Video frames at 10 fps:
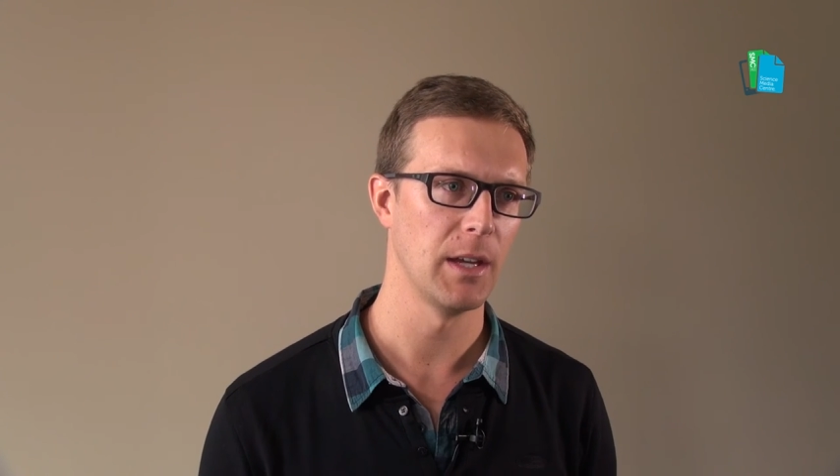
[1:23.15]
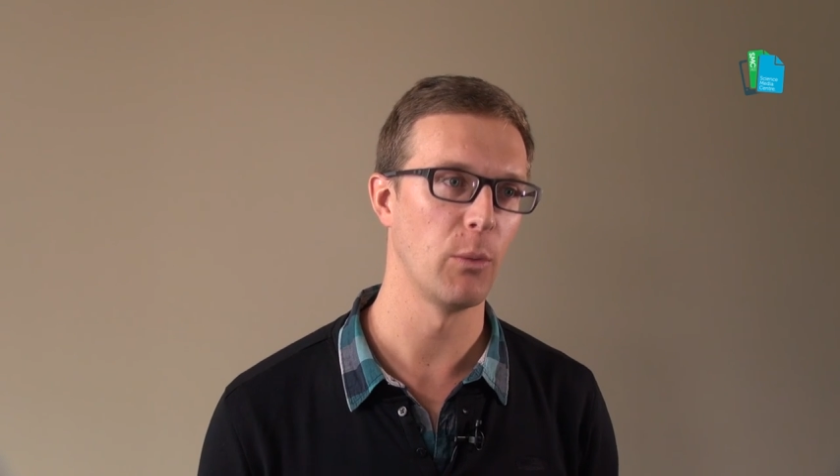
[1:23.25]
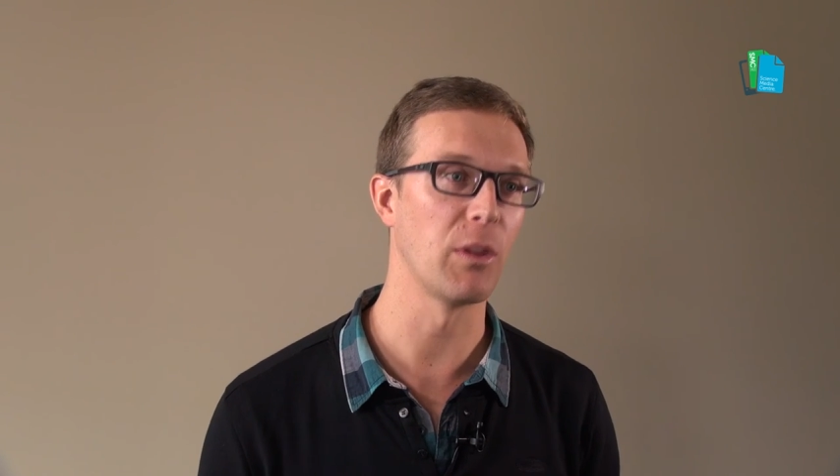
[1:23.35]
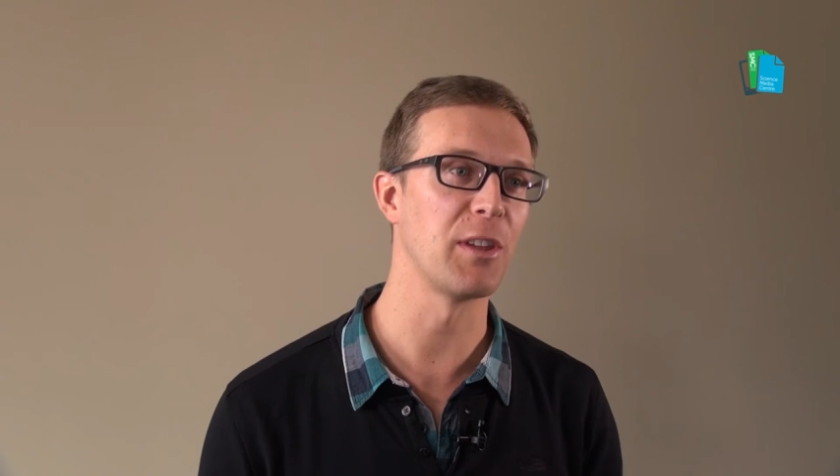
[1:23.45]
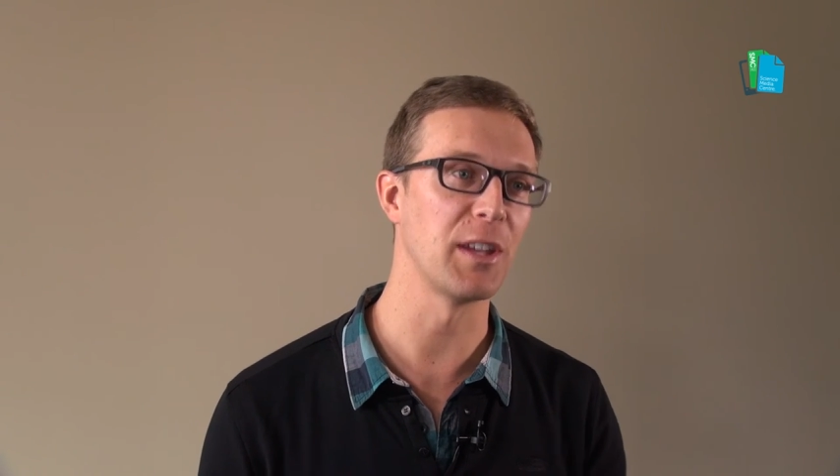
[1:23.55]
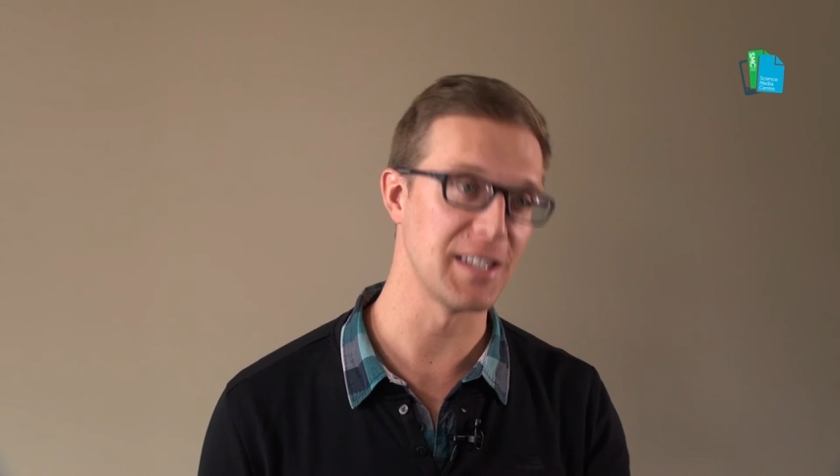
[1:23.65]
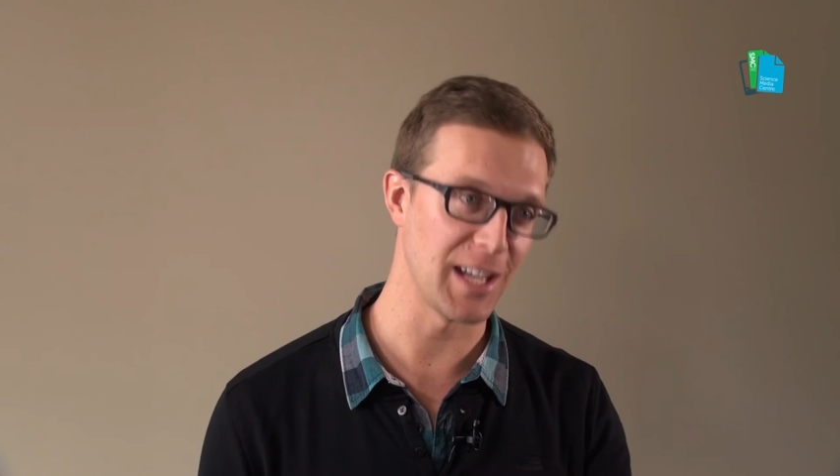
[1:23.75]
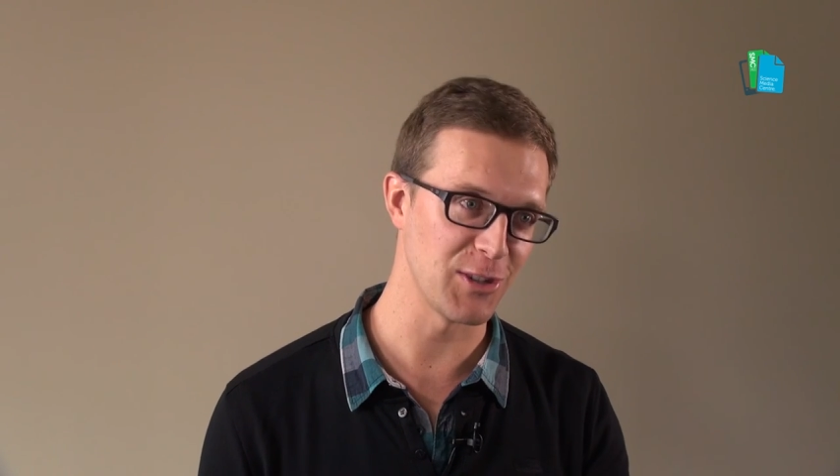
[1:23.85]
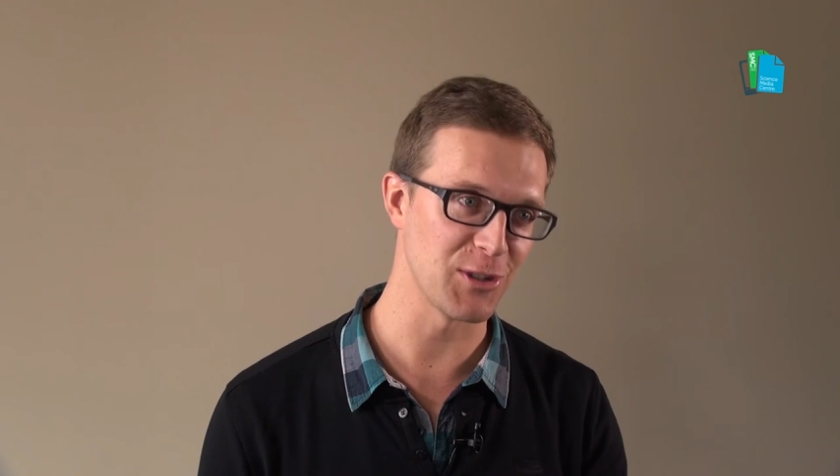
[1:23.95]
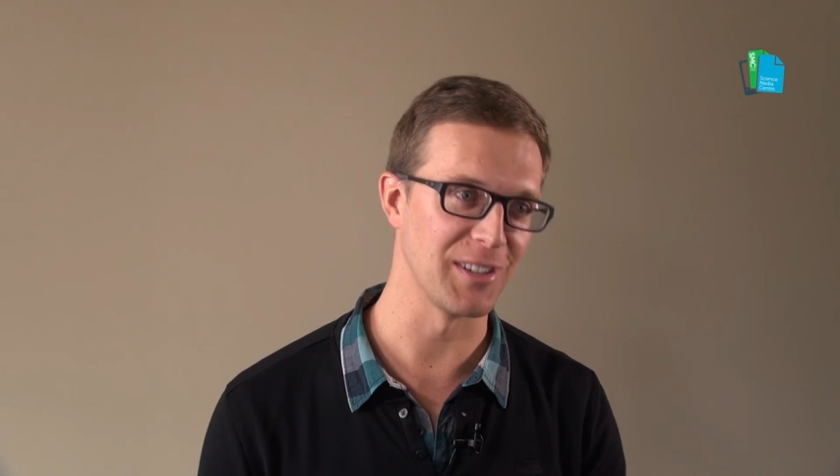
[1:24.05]
with the
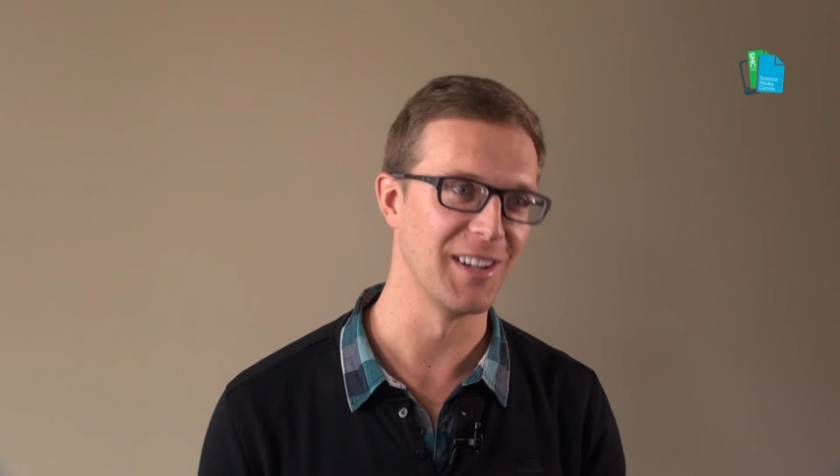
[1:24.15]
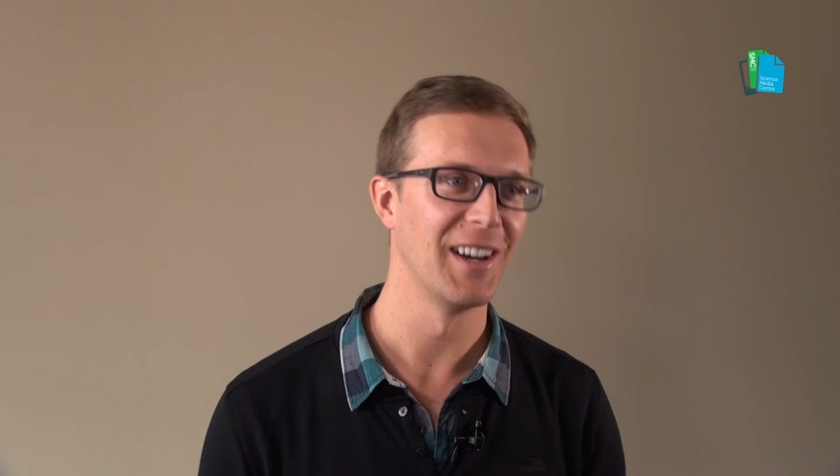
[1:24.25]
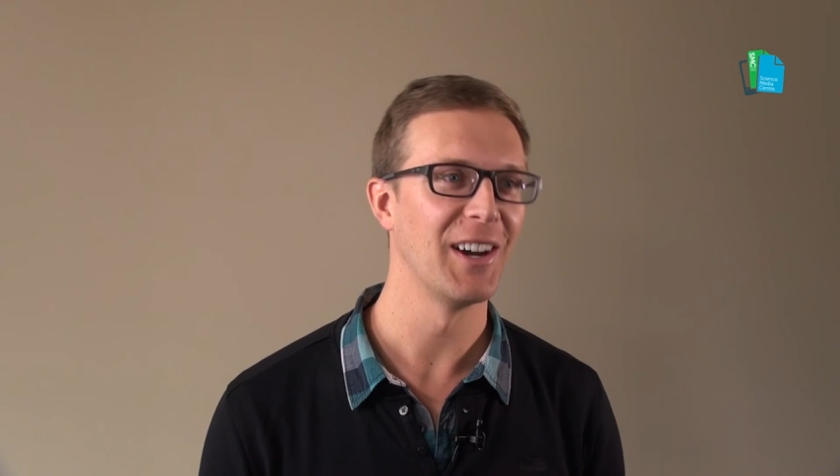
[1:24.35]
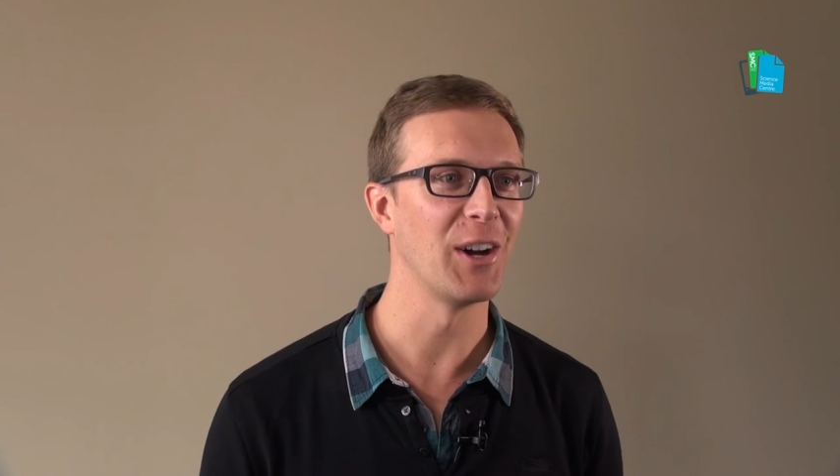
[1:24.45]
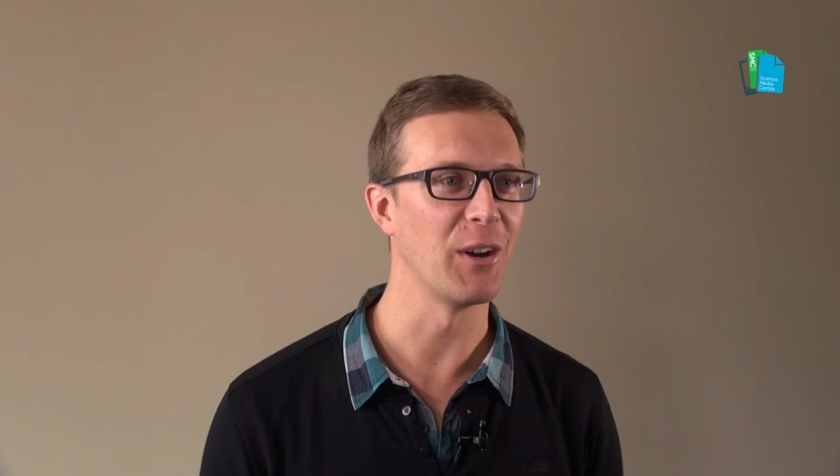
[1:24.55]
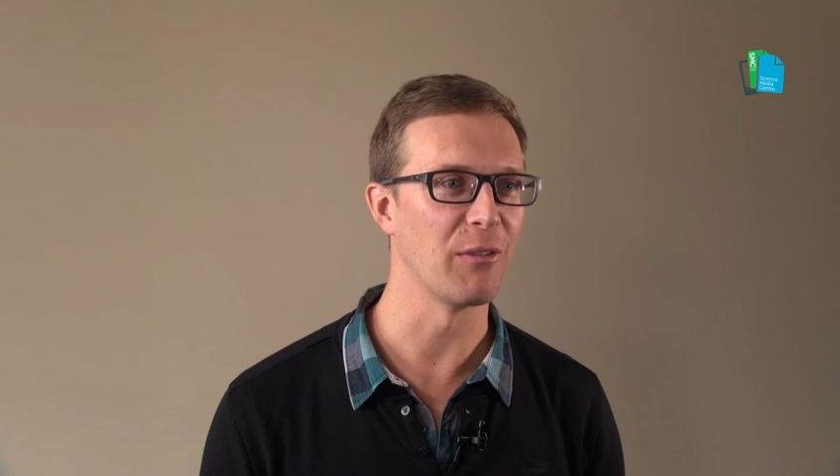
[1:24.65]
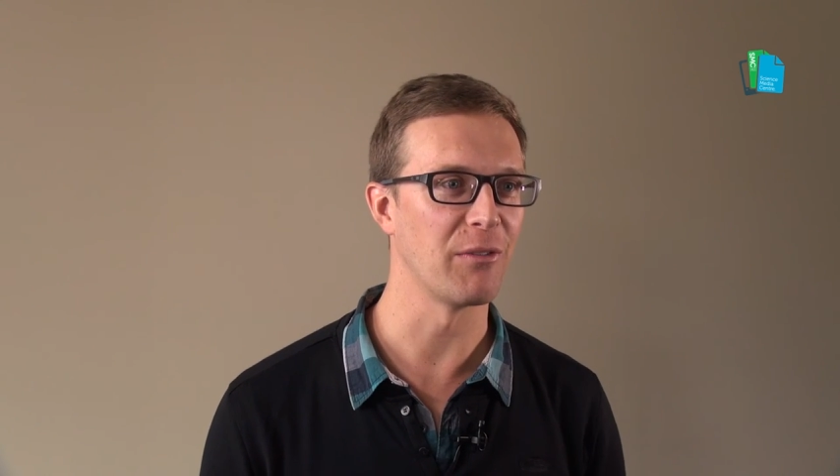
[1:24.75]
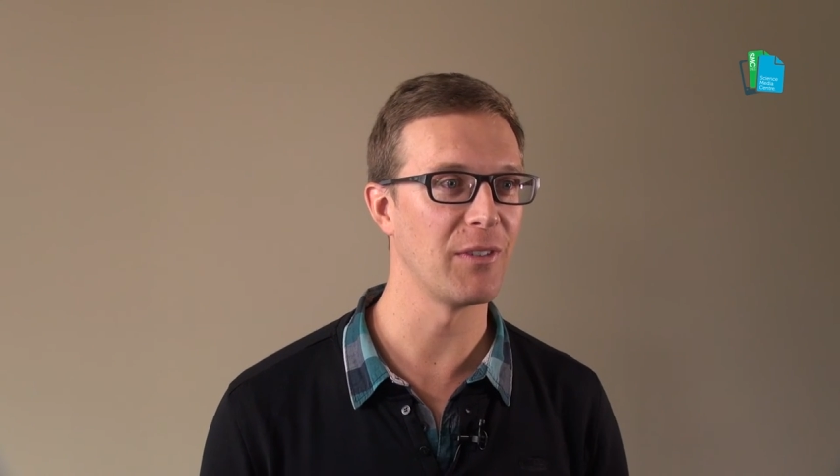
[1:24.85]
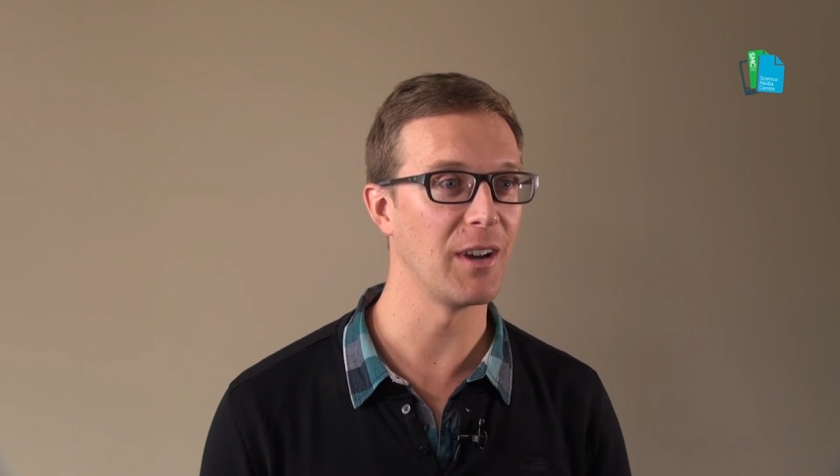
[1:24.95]
intention of